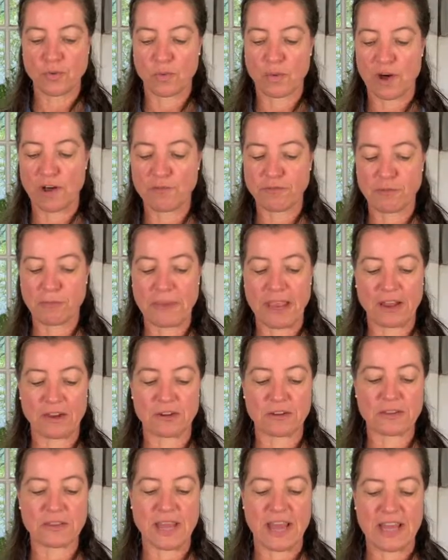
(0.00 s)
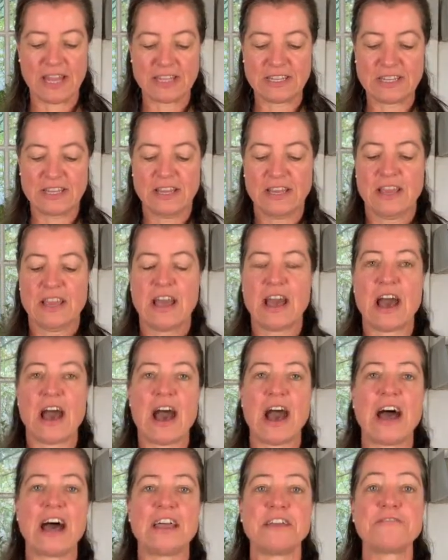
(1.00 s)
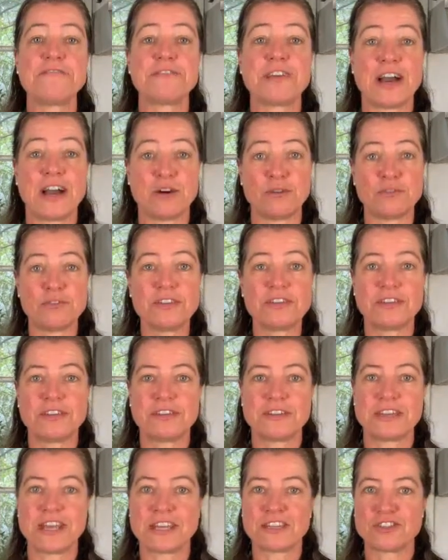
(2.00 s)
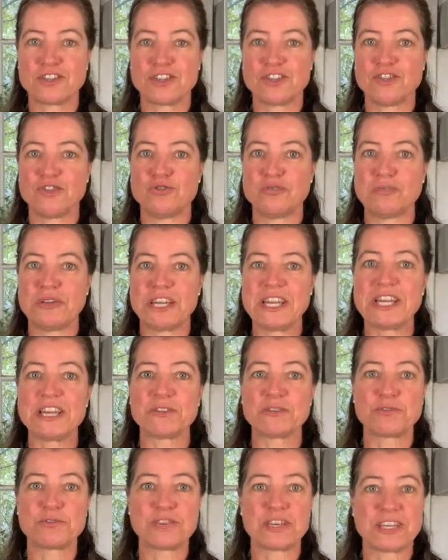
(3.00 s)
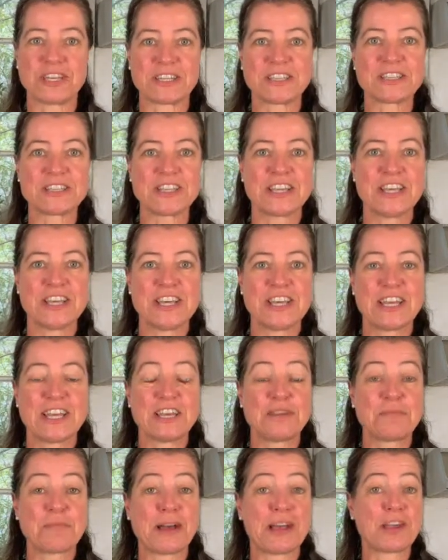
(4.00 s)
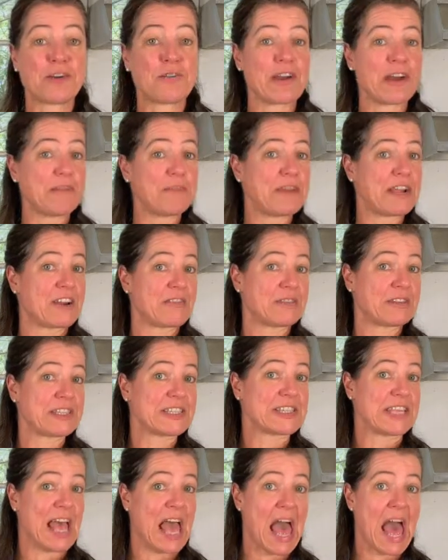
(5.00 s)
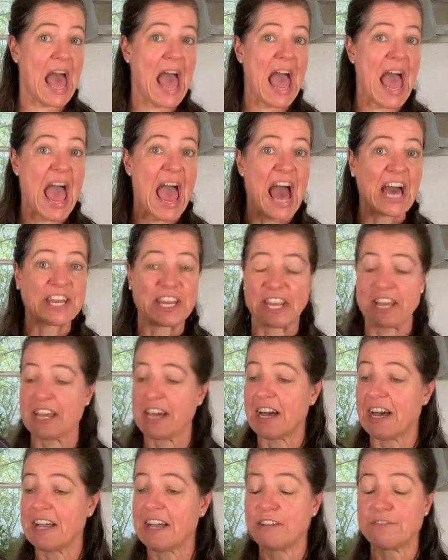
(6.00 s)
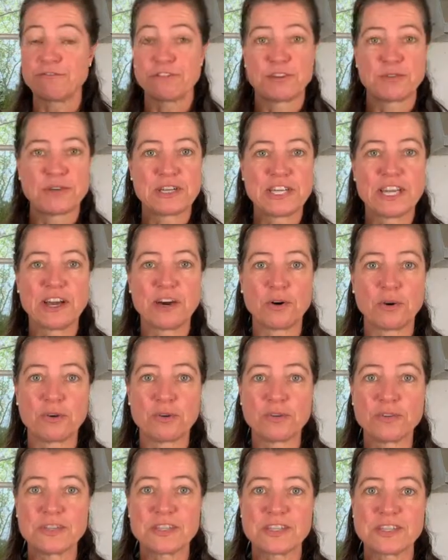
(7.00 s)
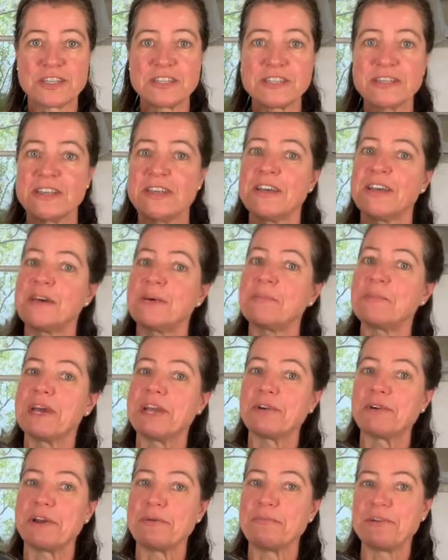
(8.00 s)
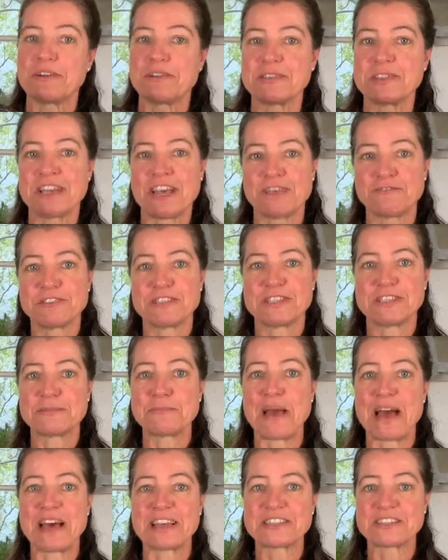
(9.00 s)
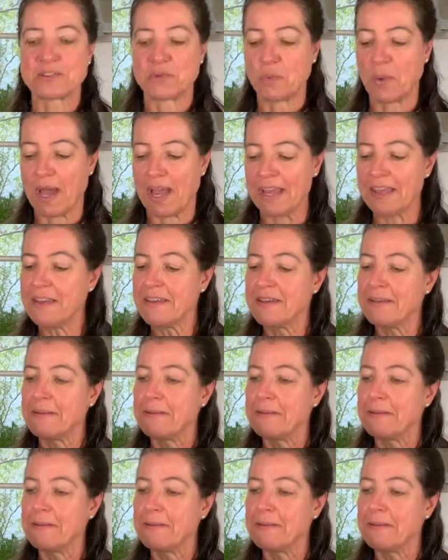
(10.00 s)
waffle maker that I found next to many other things in my grandparents' attic. I have no idea how old this is. My grandparents have since passed away,